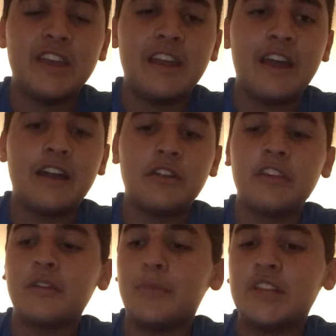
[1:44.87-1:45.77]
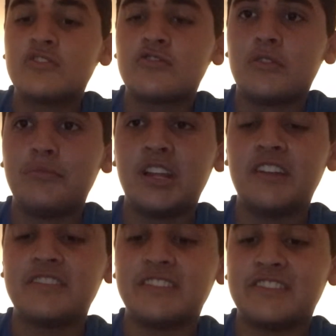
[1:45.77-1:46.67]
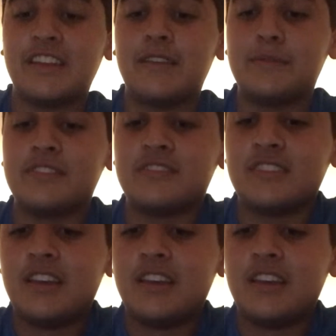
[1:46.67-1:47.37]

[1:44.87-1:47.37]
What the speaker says: and I don't think menstrual blood is the same as